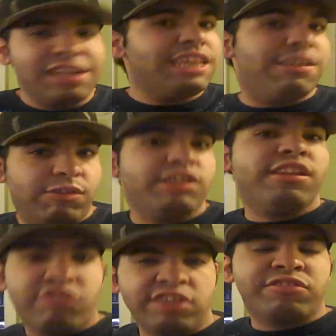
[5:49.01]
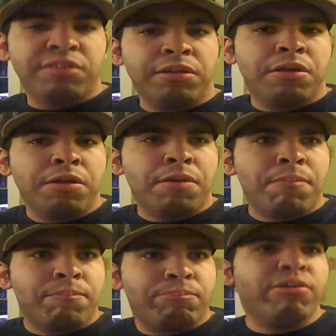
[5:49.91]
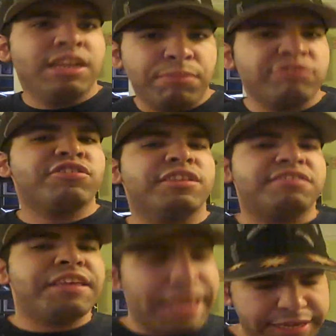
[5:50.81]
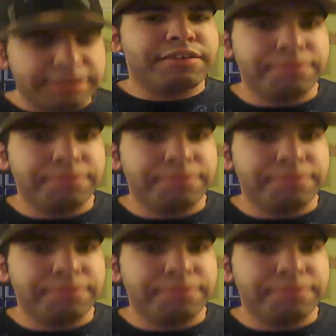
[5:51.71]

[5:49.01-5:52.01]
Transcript: Really religious, pretty much a dick.